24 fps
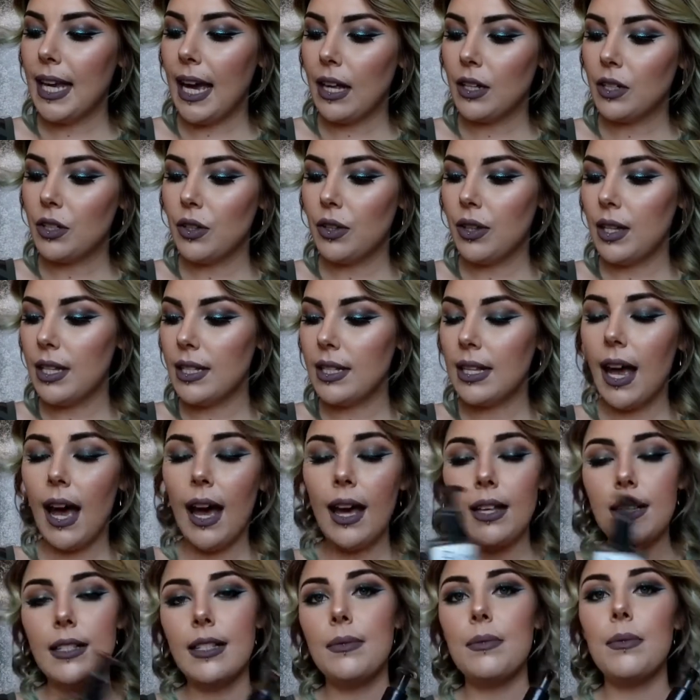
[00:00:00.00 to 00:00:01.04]
yeah, so this
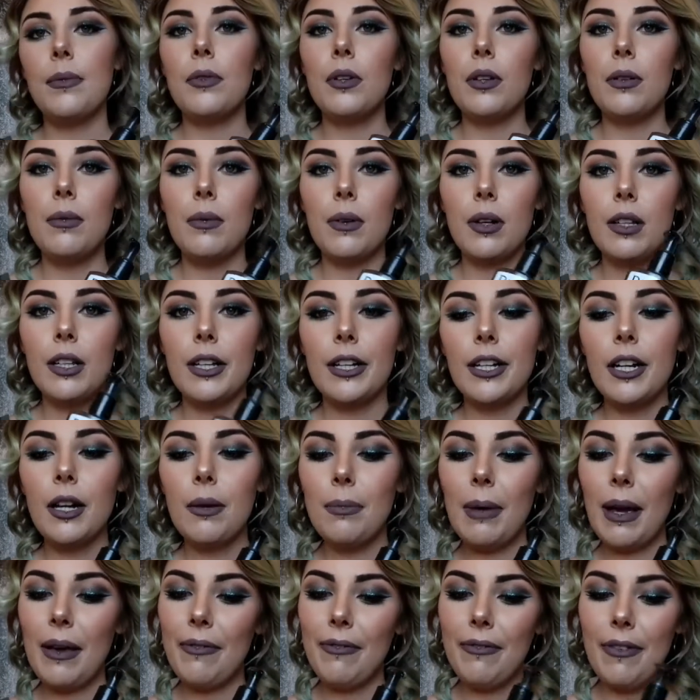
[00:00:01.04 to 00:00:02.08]
has cleared
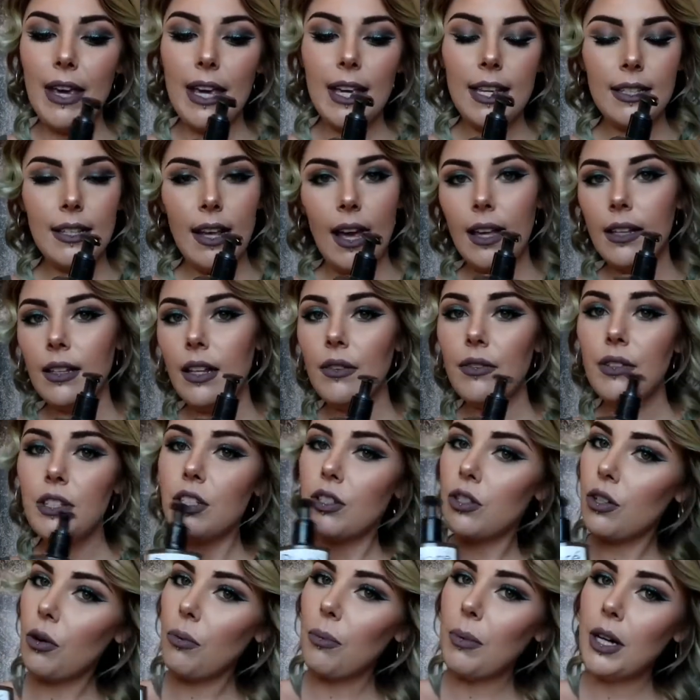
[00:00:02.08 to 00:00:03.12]
up my face. I love
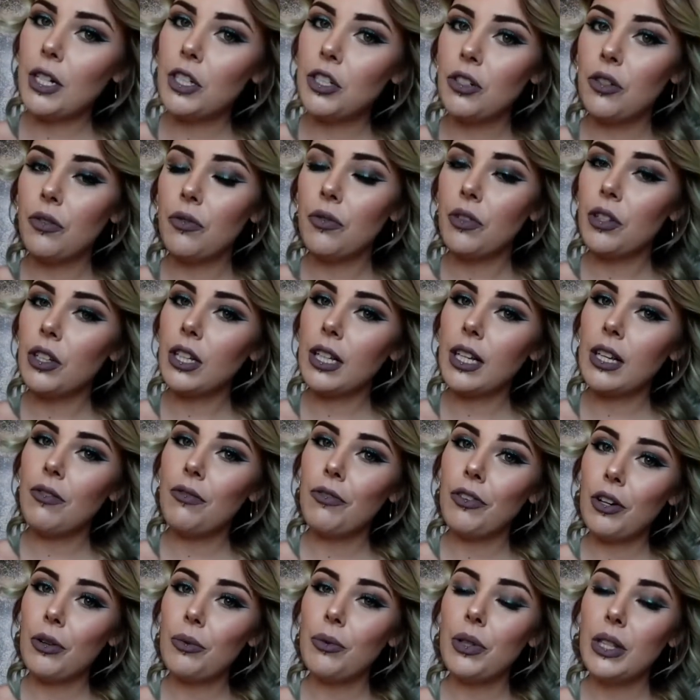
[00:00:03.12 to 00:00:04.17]
it so much. So if you're
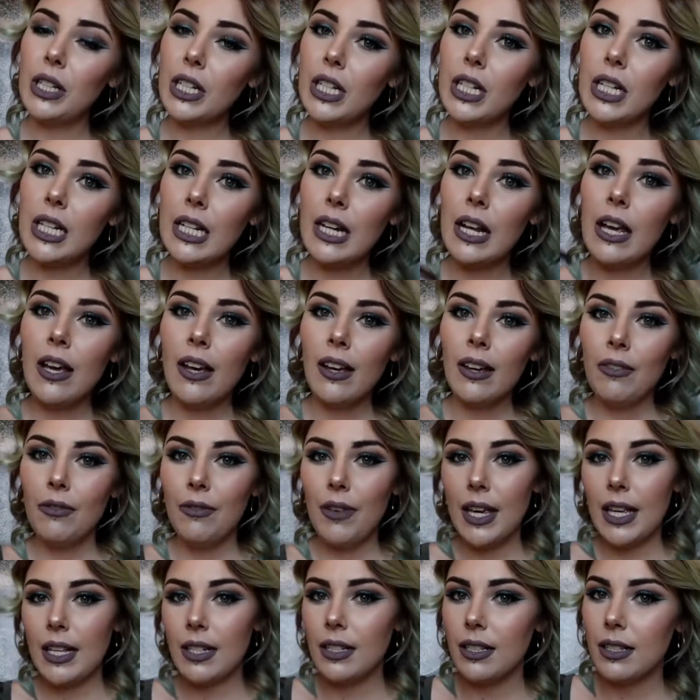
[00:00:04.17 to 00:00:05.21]
looking for a really good
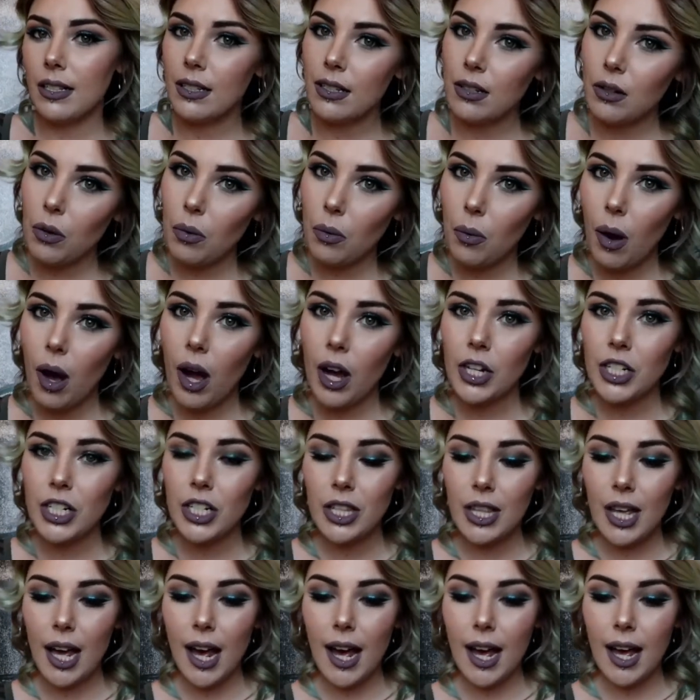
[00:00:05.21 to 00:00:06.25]
face
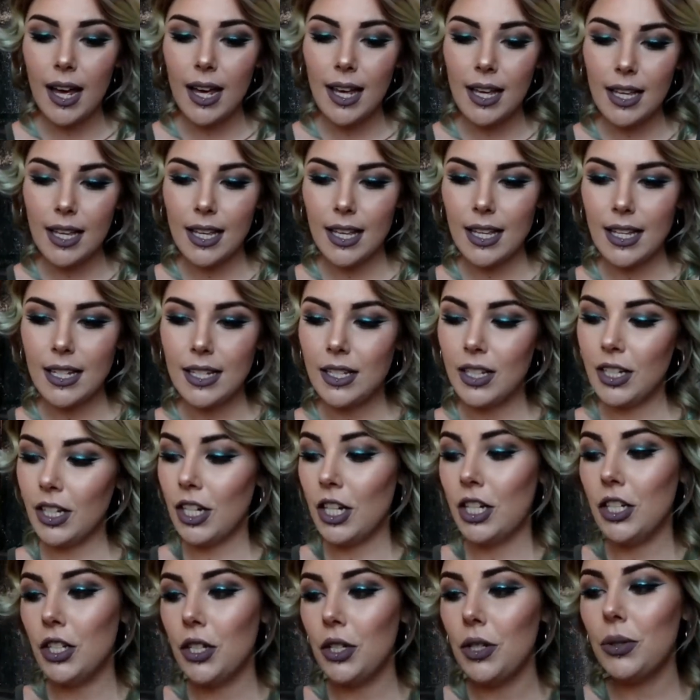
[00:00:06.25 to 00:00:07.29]
wash that is
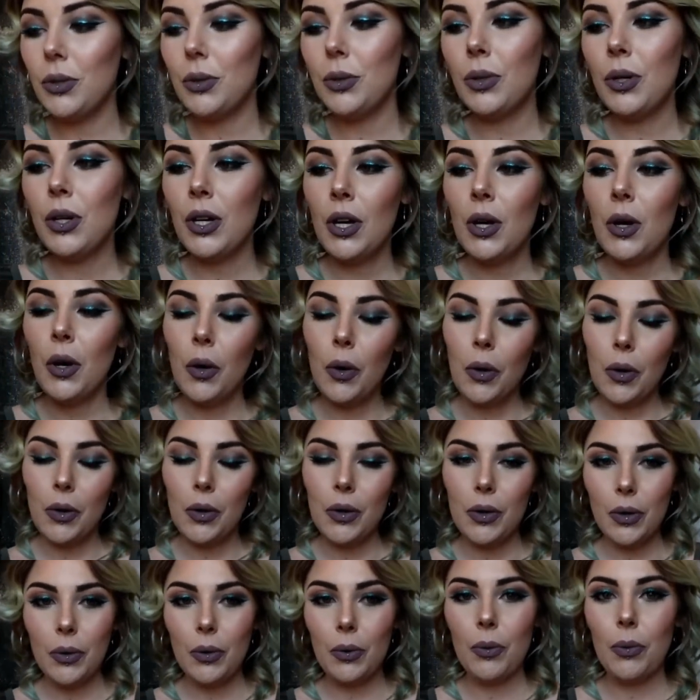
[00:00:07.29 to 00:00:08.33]
gonna do
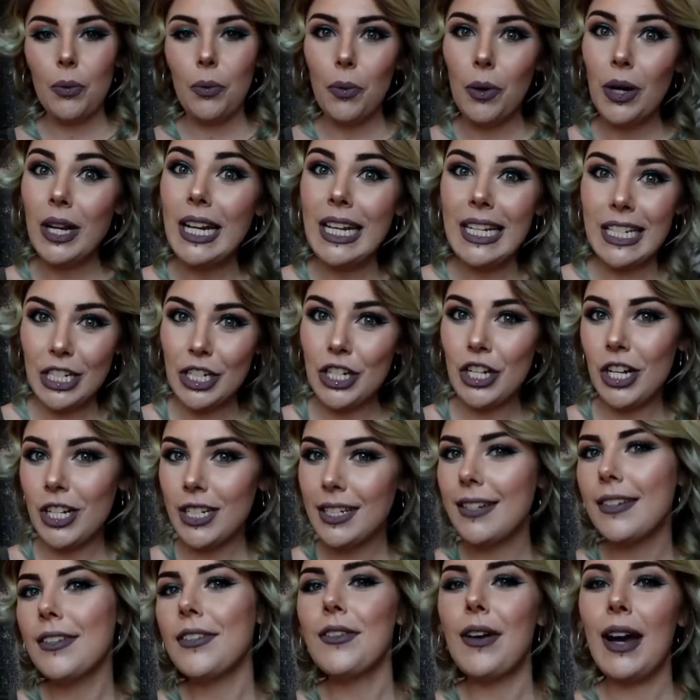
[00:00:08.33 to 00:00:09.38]
what it
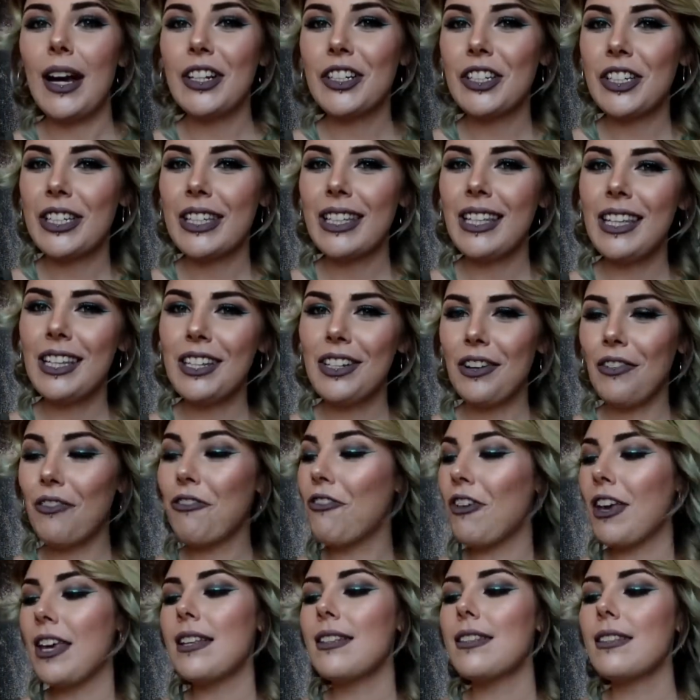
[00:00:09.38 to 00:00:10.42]
should do, actually clean your
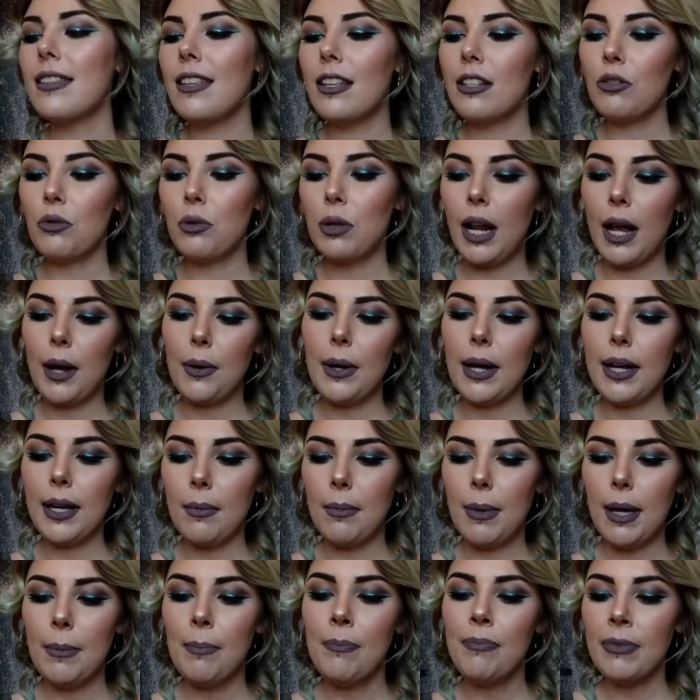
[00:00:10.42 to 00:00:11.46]
face, this one I
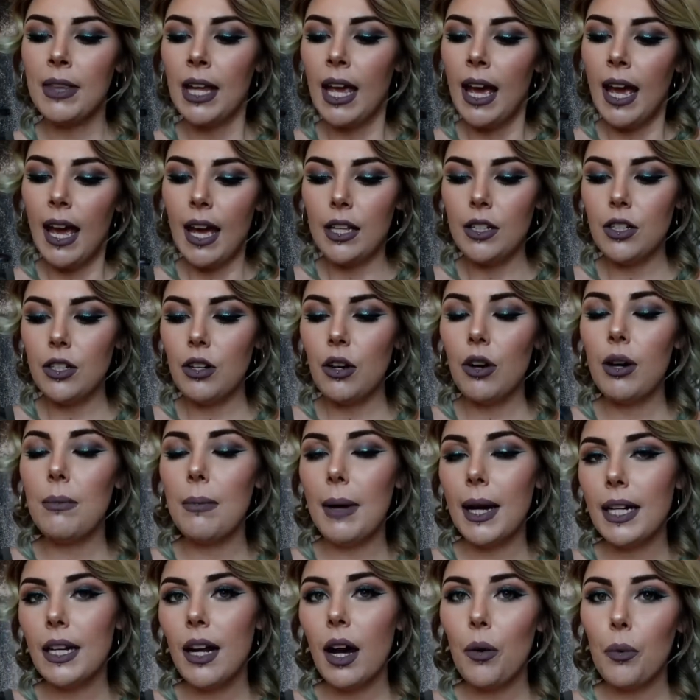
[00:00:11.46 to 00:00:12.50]
recommend. And you know, it
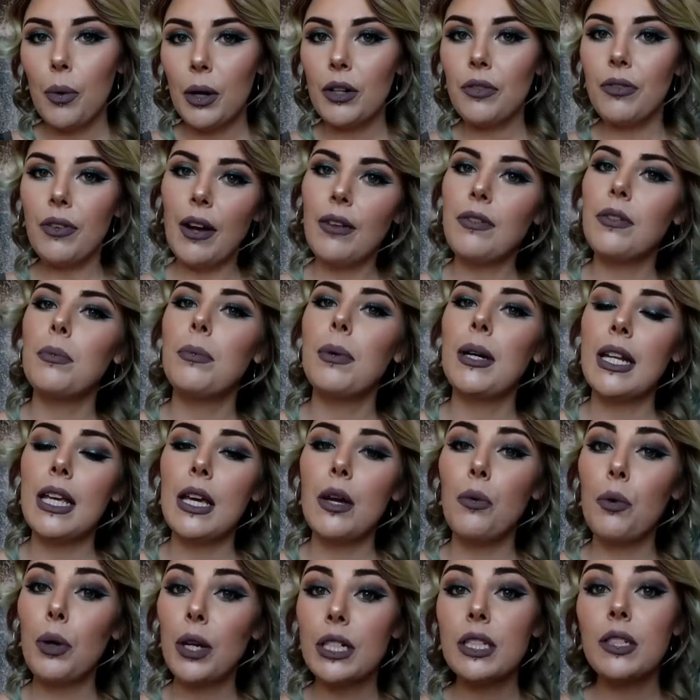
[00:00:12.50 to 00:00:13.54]
might not work for
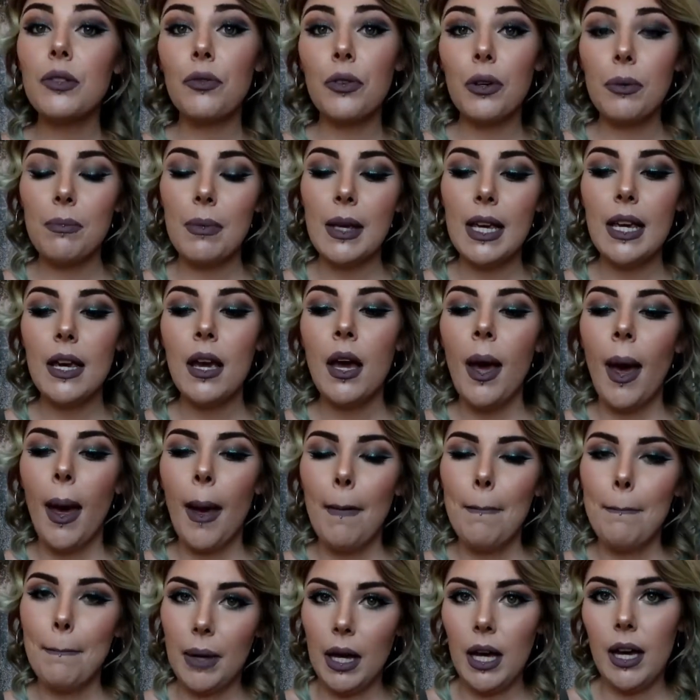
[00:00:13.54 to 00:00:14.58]
everybody. It works for me,
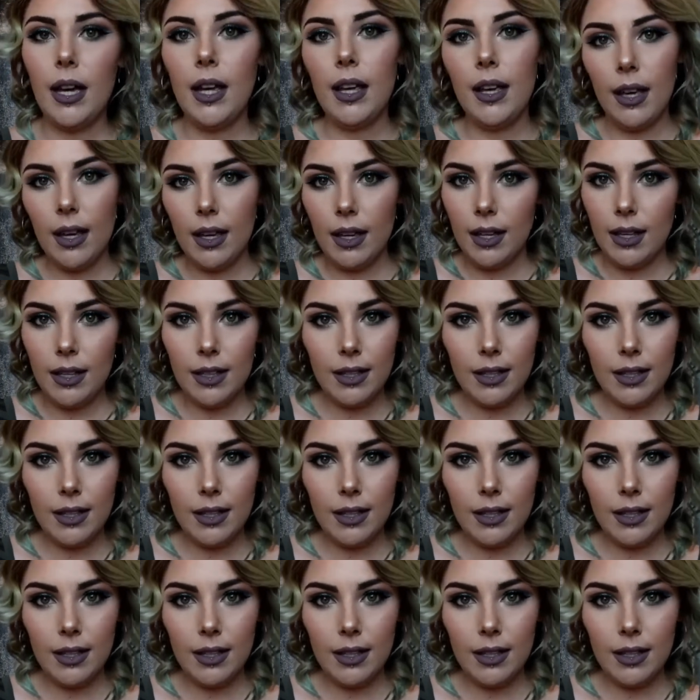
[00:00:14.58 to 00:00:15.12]
but